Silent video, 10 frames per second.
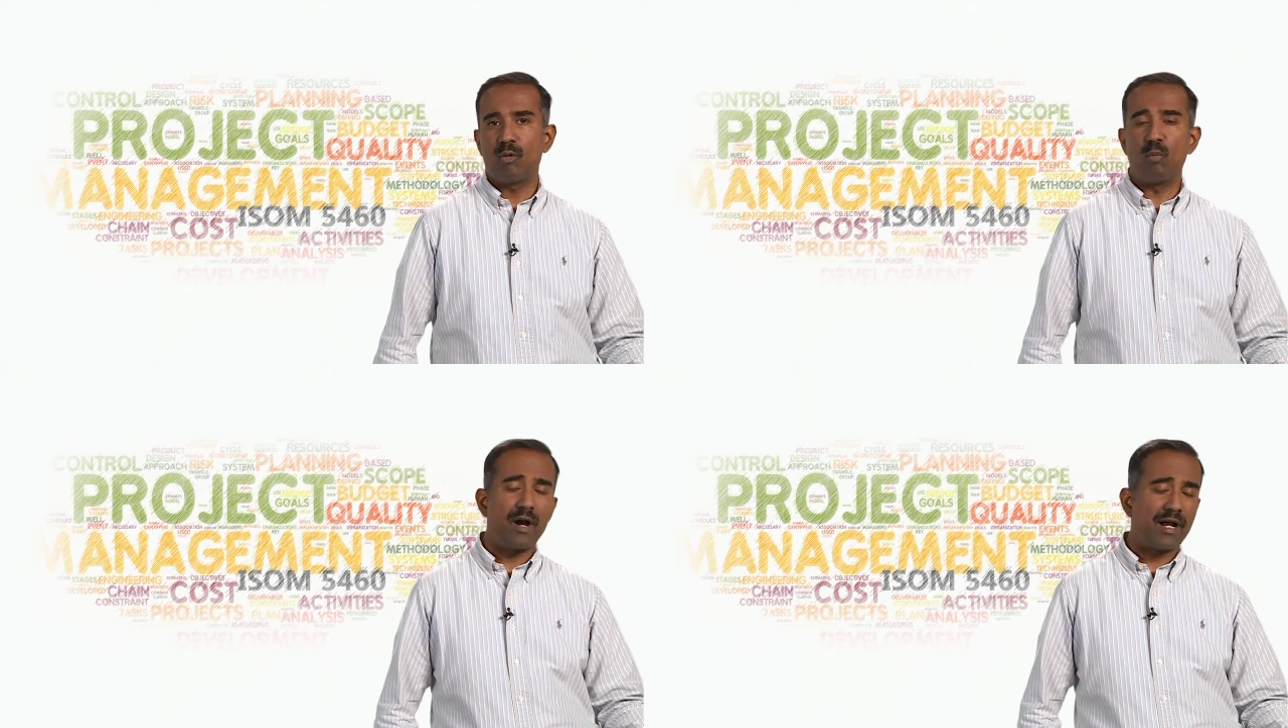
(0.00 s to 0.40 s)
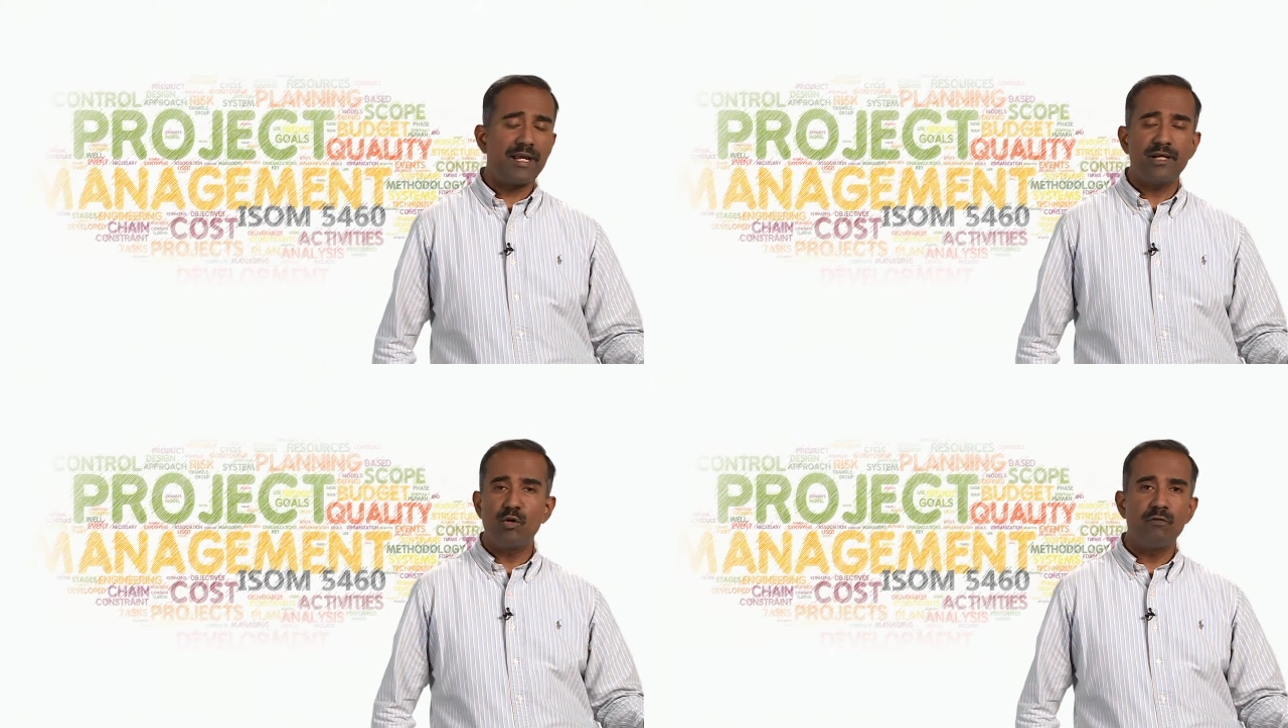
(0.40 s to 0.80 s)

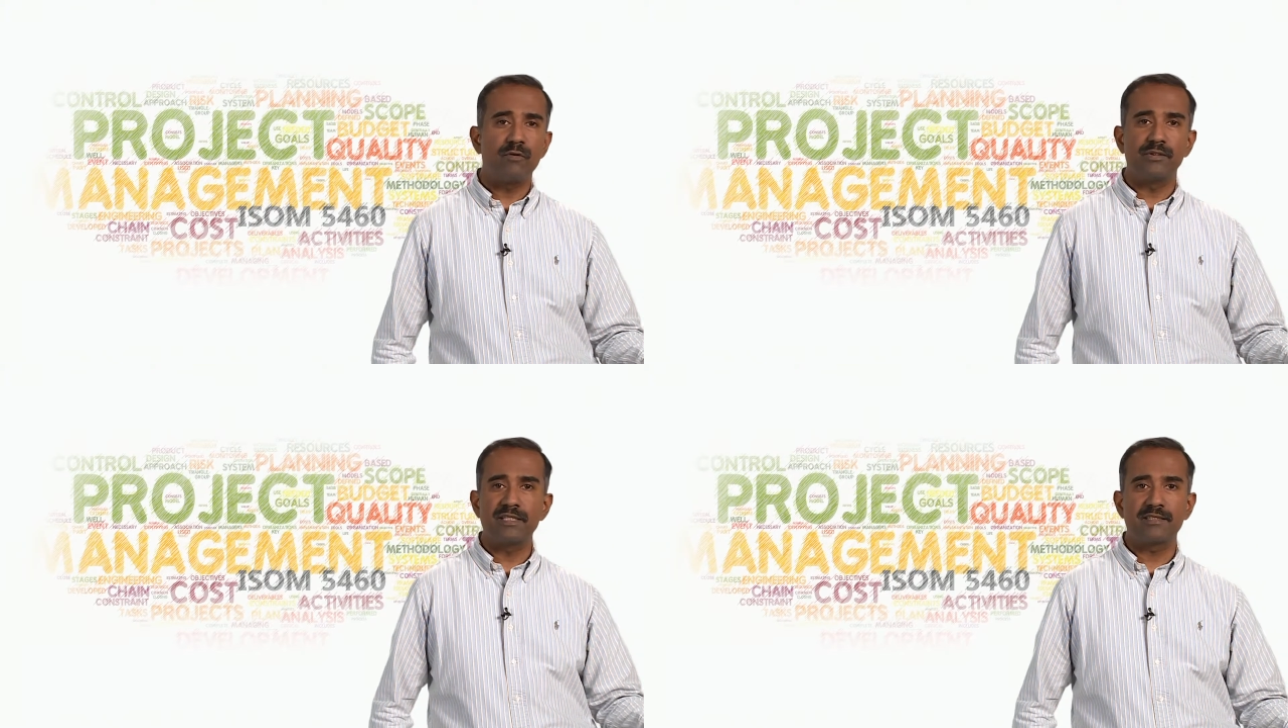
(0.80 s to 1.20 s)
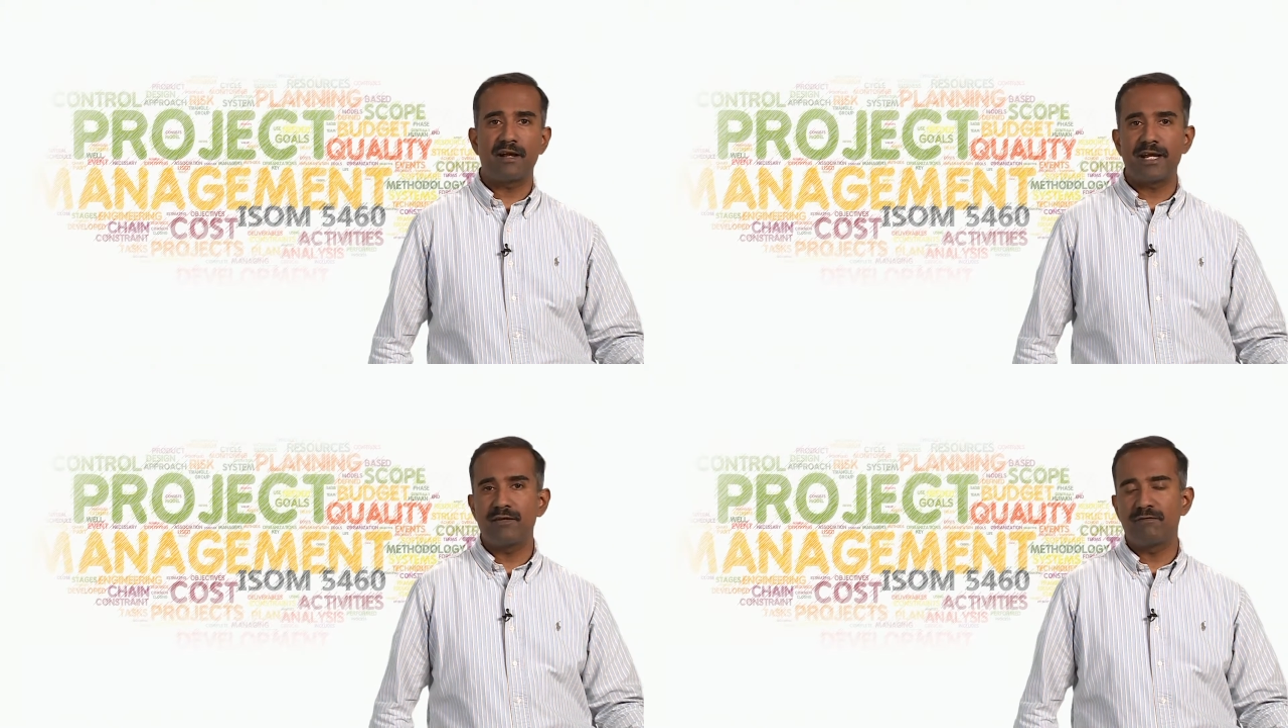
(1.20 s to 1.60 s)
Why go for this
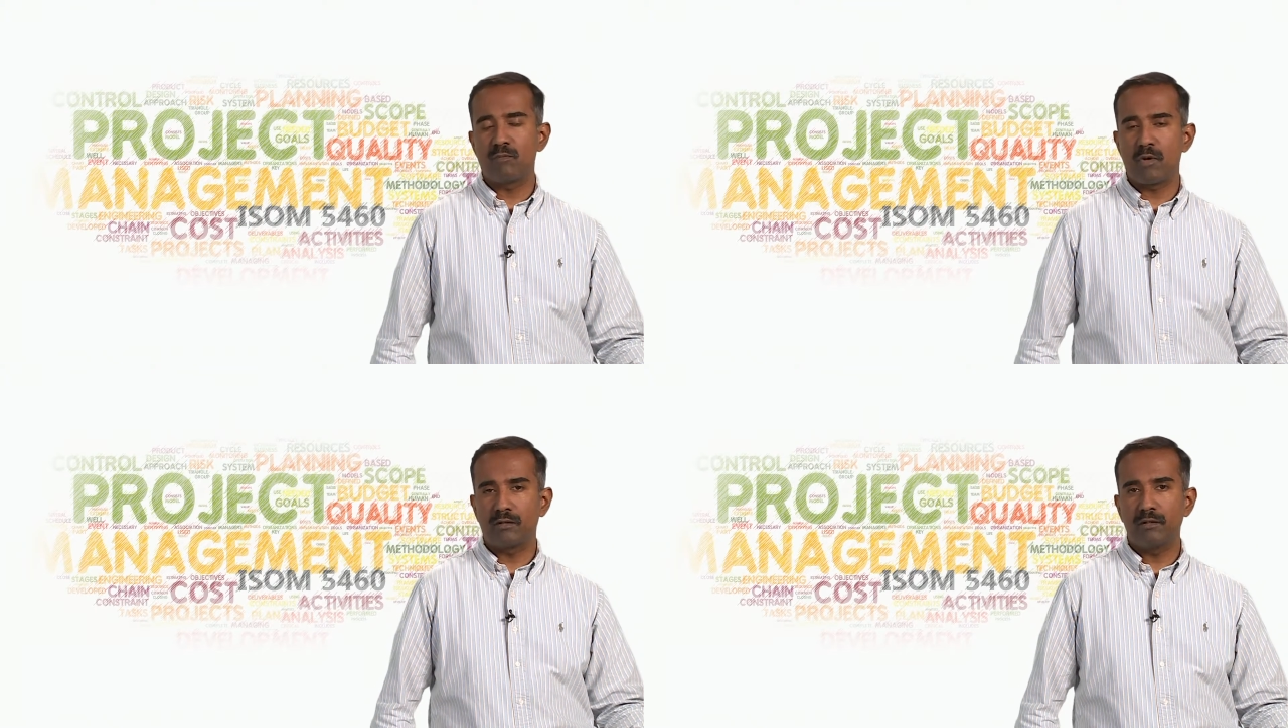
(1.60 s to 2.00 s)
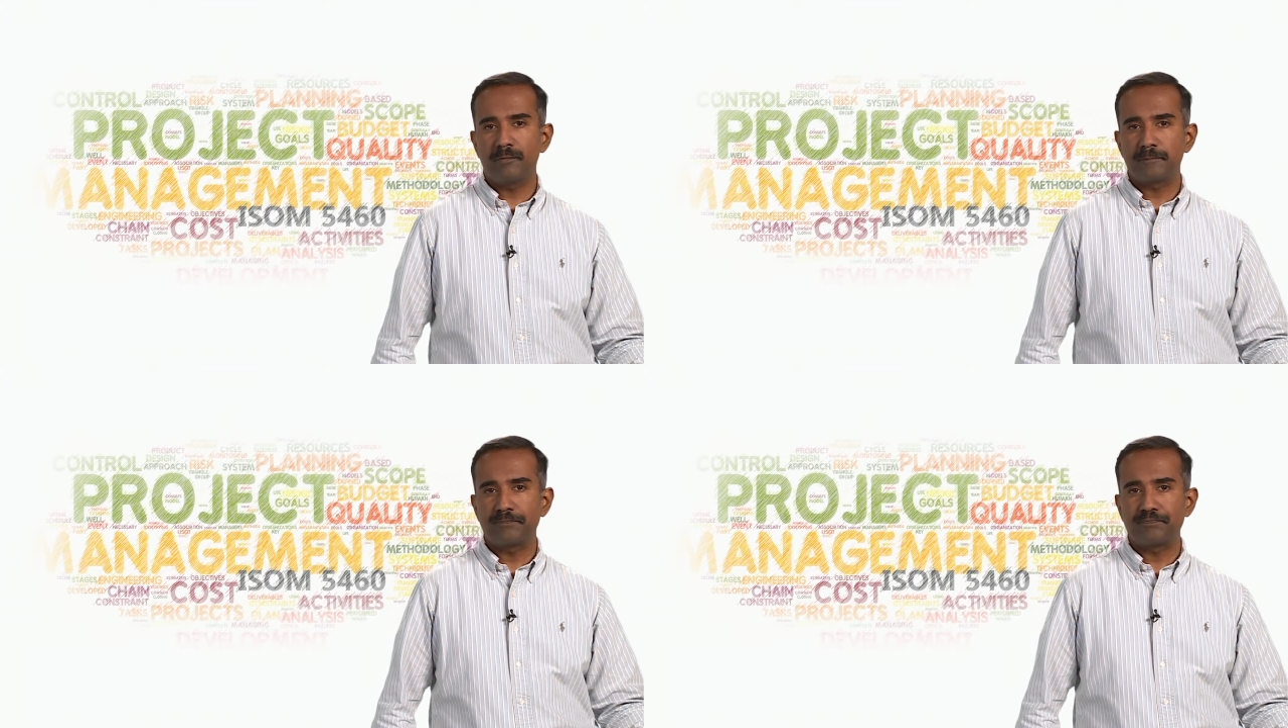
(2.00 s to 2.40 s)
kind of a model?